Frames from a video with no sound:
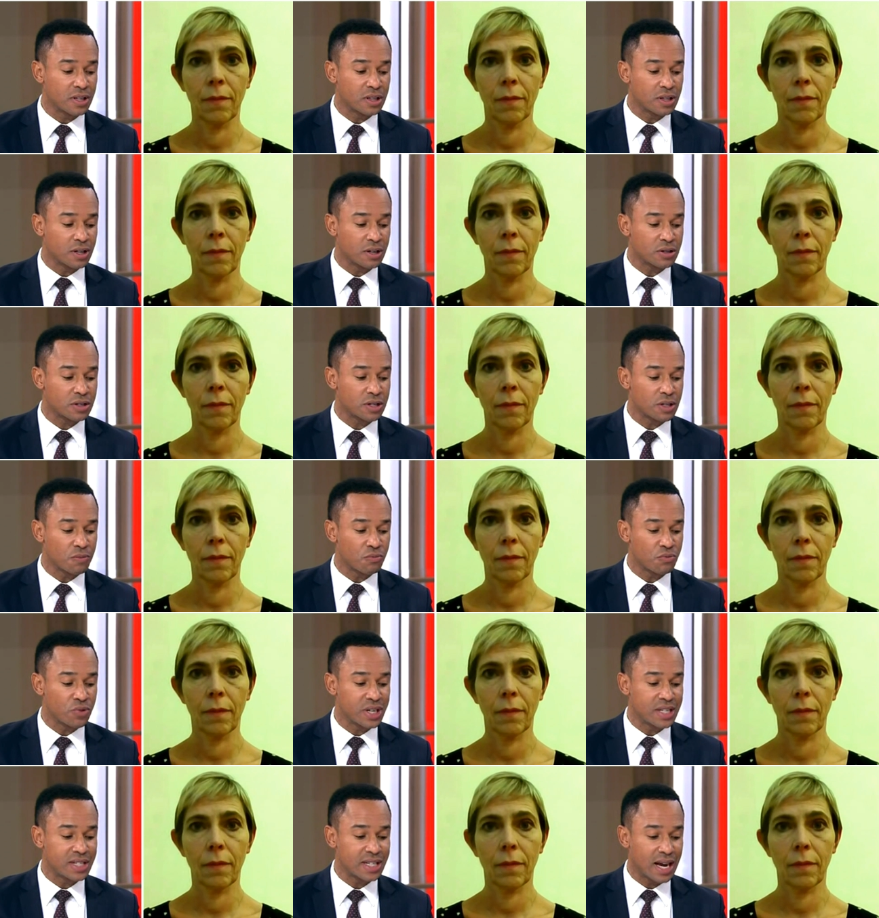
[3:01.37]
Speaker 1: that some
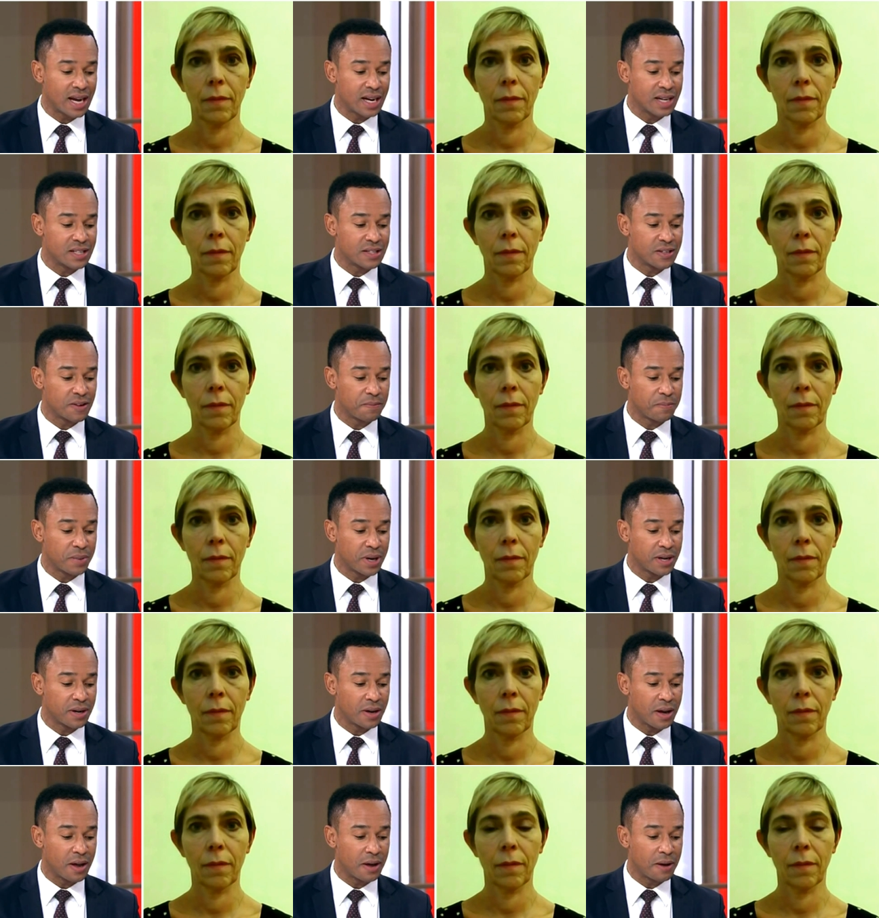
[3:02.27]
retailers have
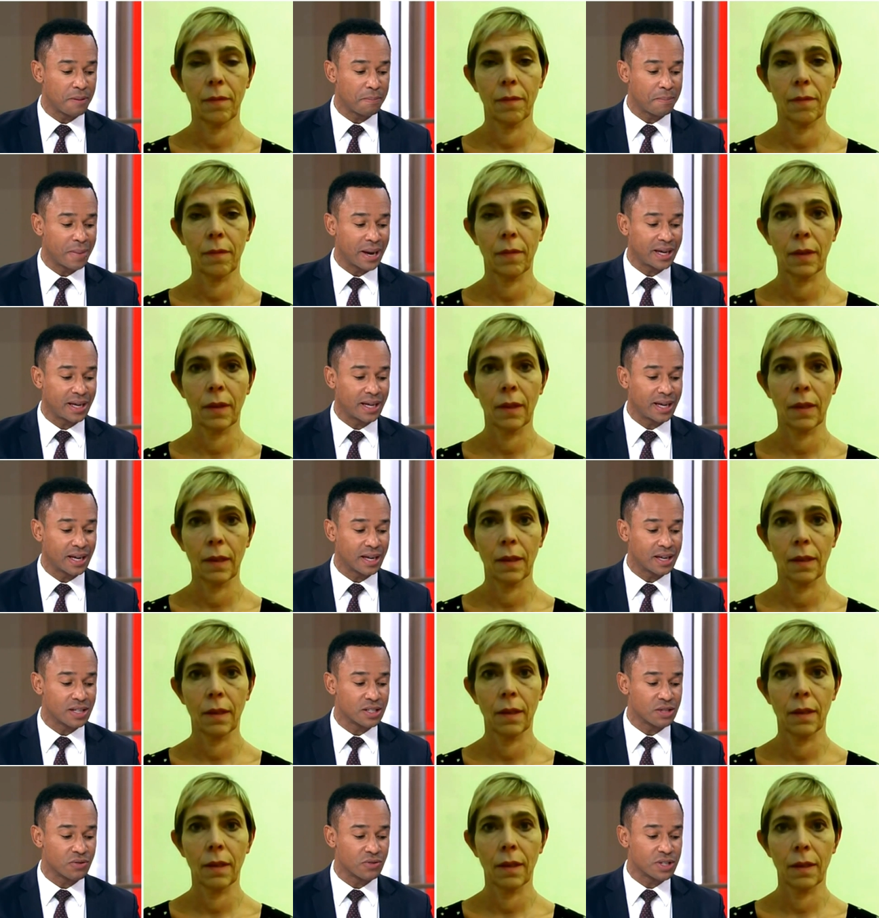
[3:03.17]
been uh, making
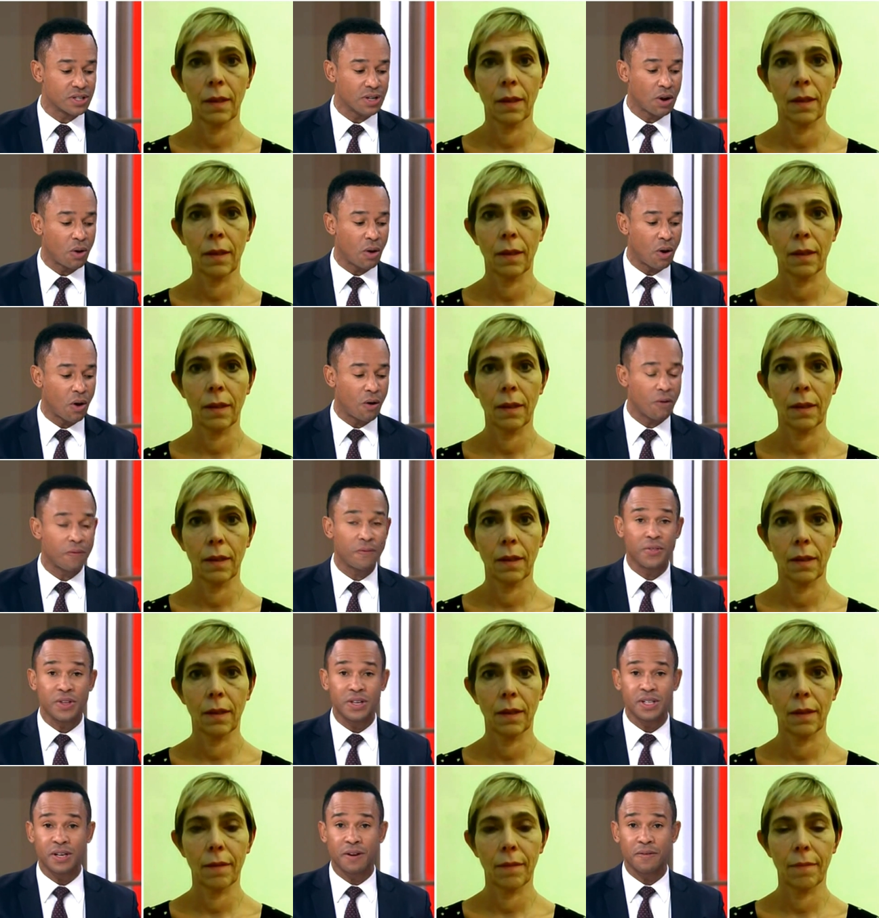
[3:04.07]
as a result of
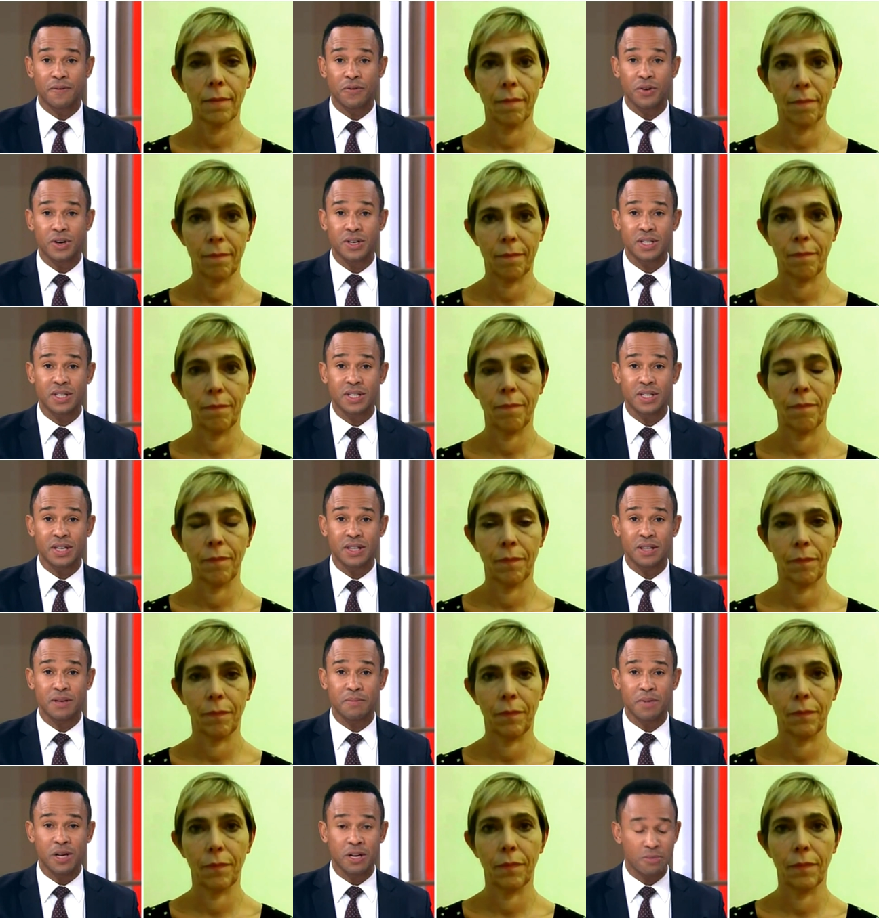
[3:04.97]
the difference in the
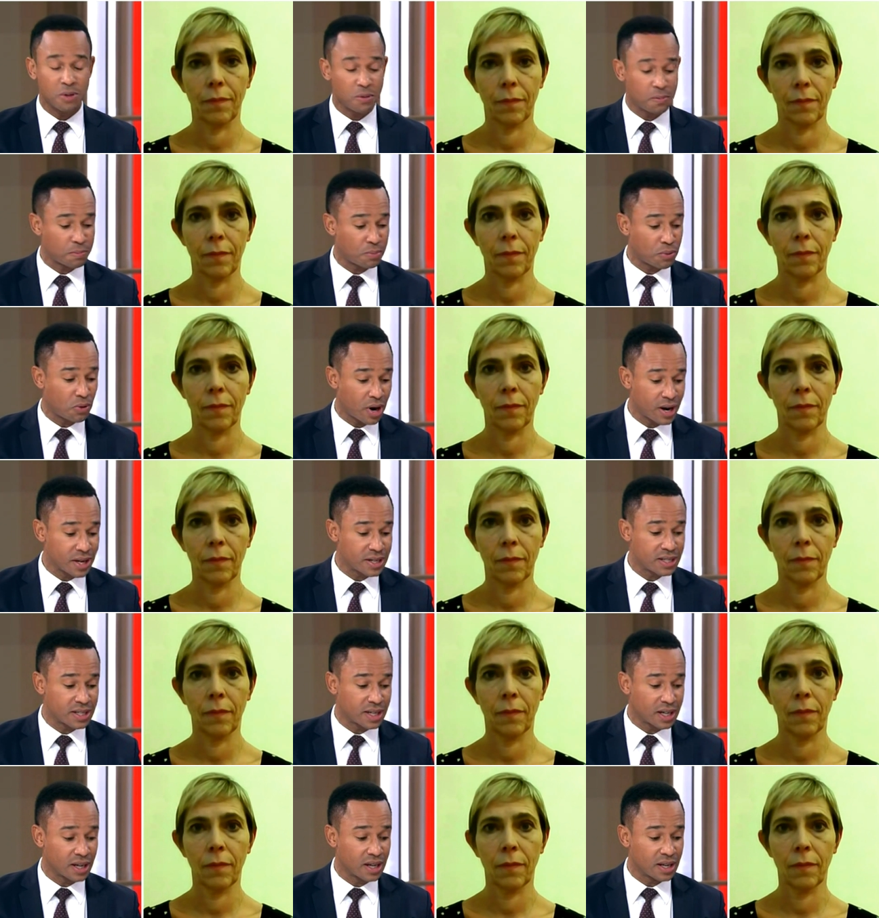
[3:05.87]
minimum
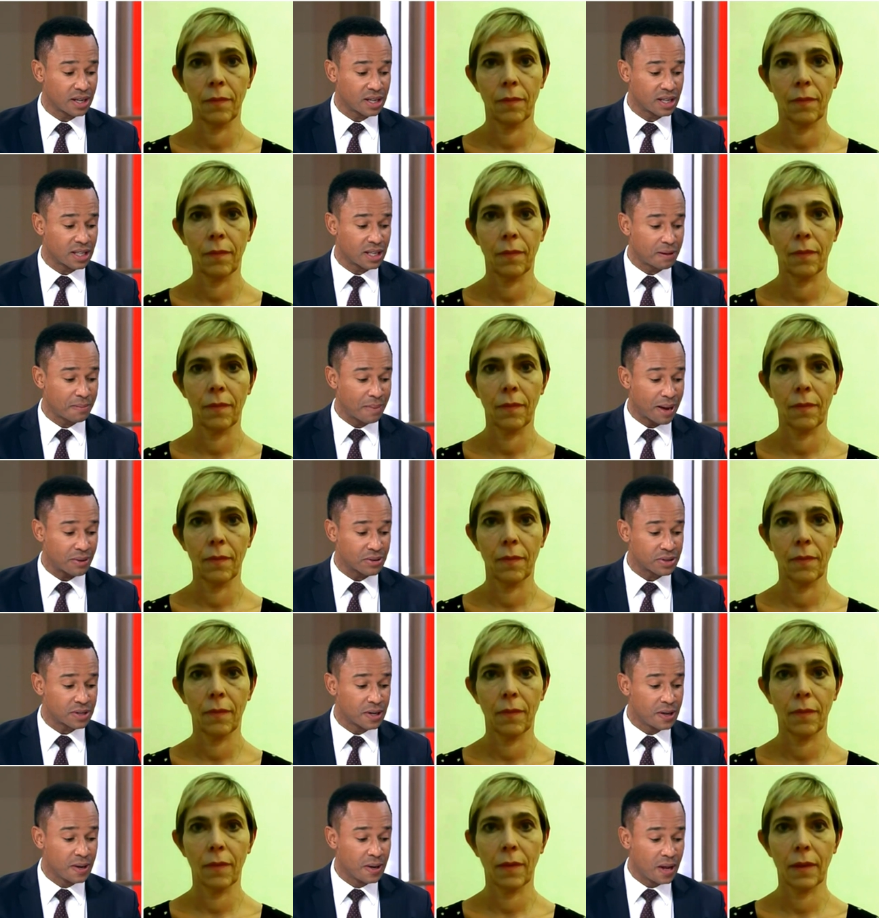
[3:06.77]
pricing and the amount
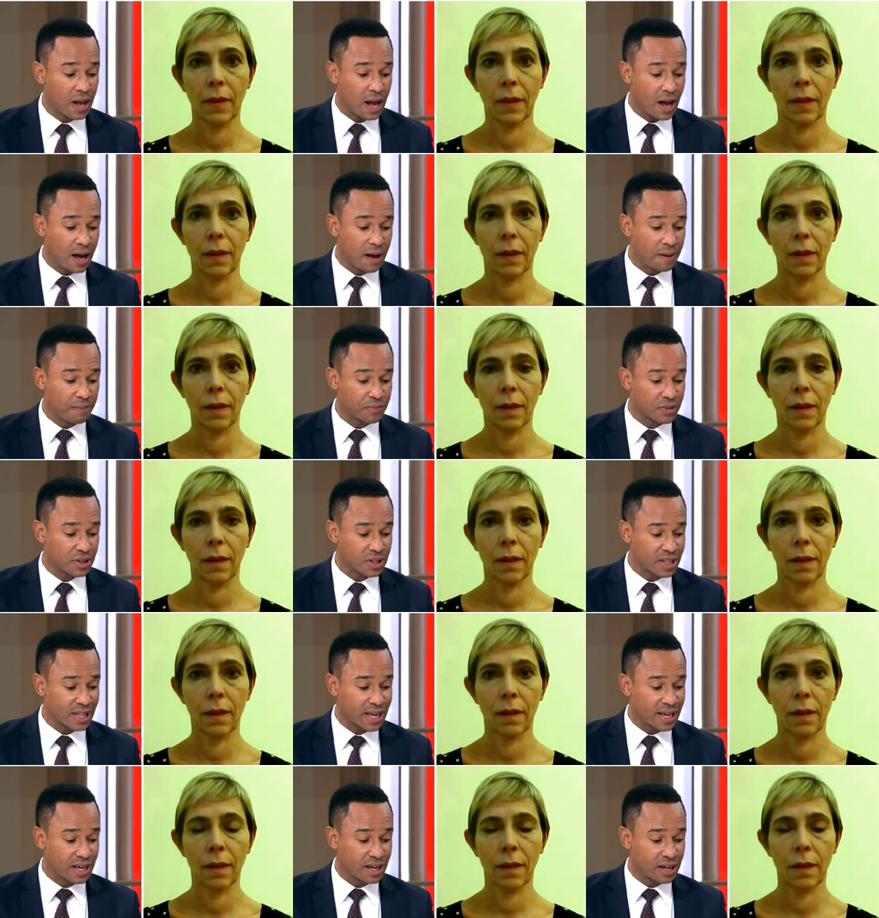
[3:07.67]
um, that
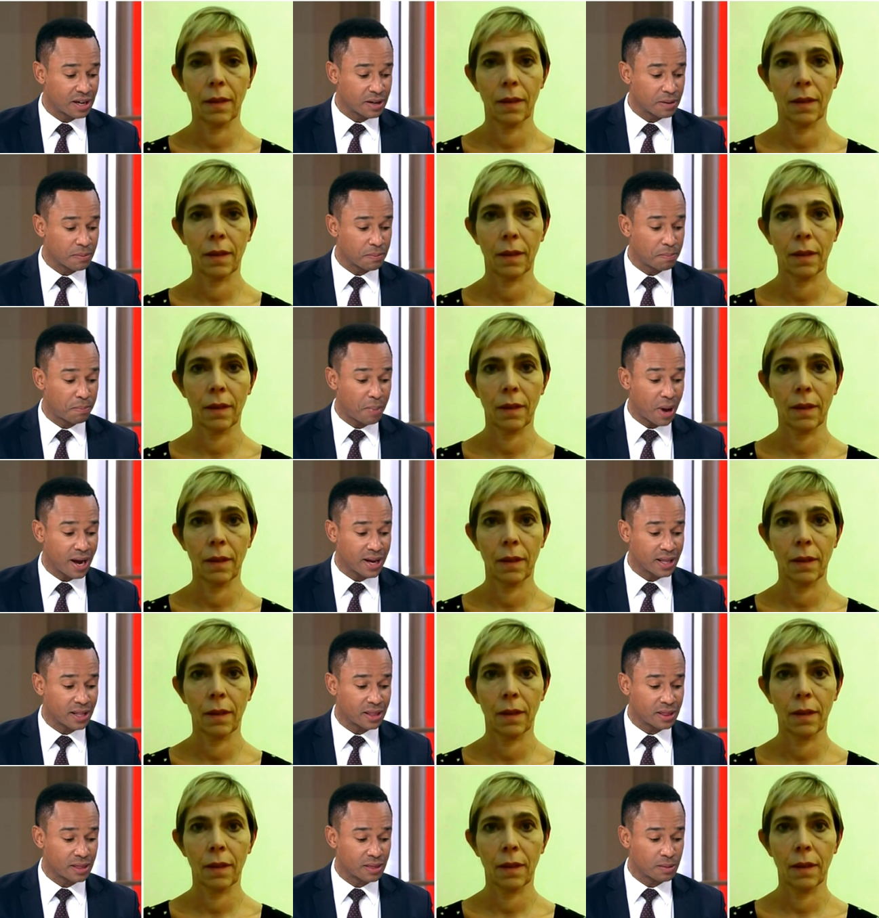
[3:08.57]
they can
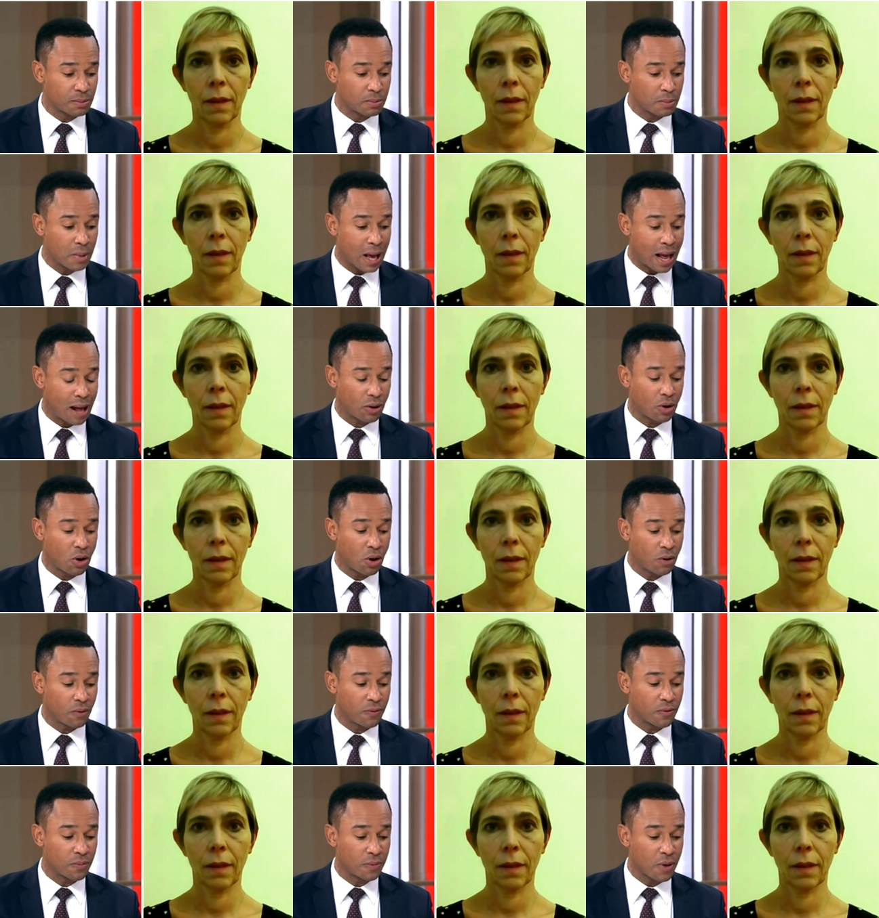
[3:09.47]
buy alcohol
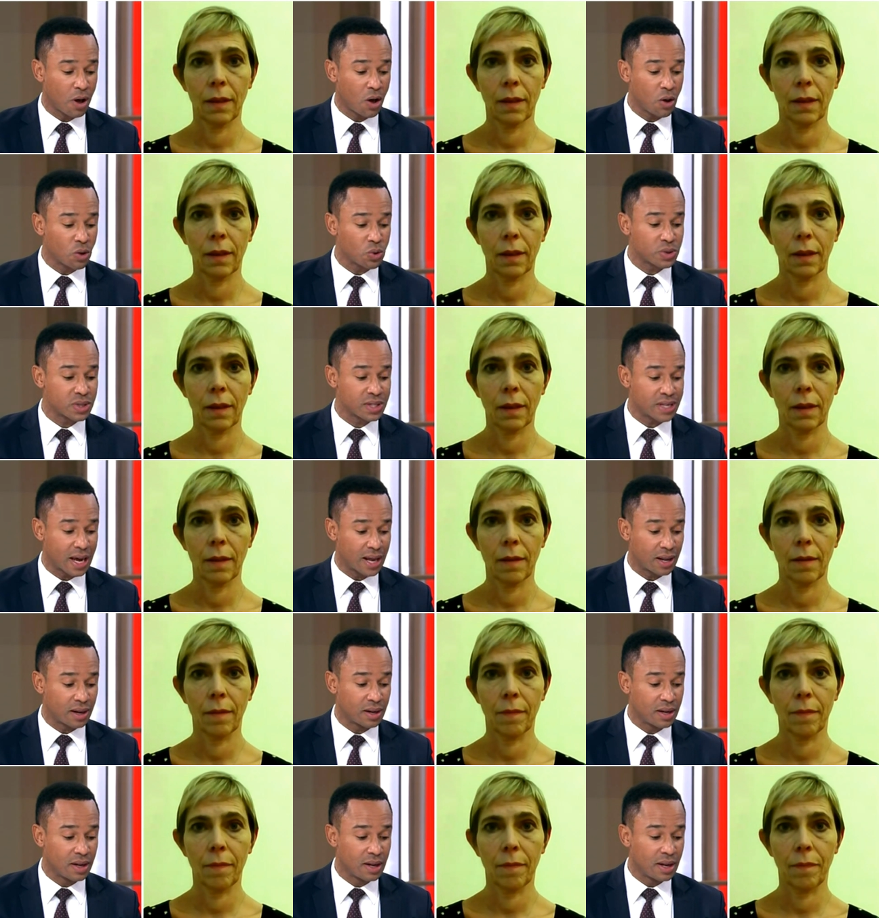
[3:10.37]
from the wholesale.